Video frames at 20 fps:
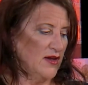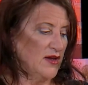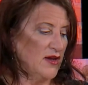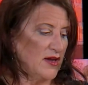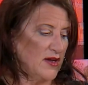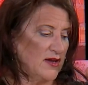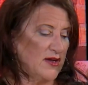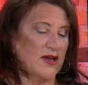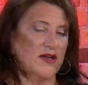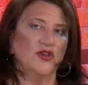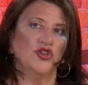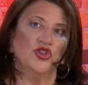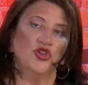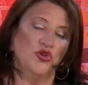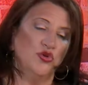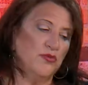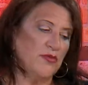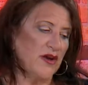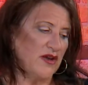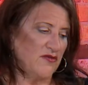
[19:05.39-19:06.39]
Again, you
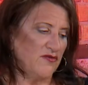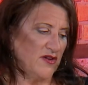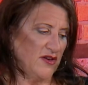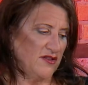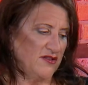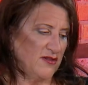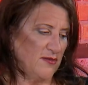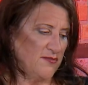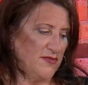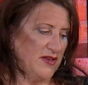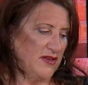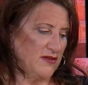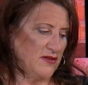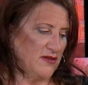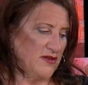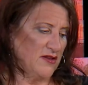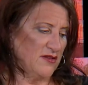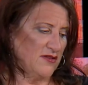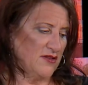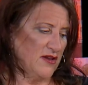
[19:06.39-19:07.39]
might find something
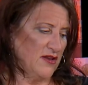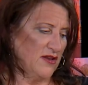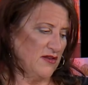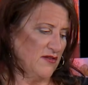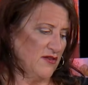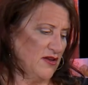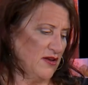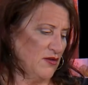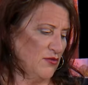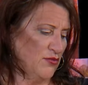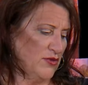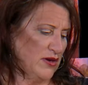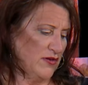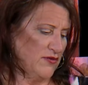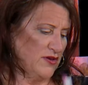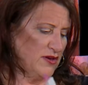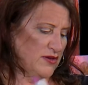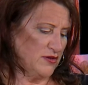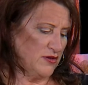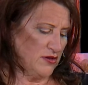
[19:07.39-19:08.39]
exciting, you know, whatever it
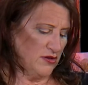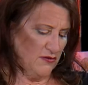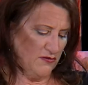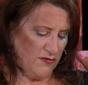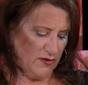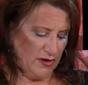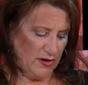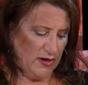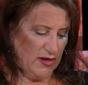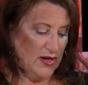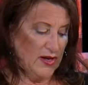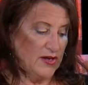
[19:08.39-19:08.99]
is that you find.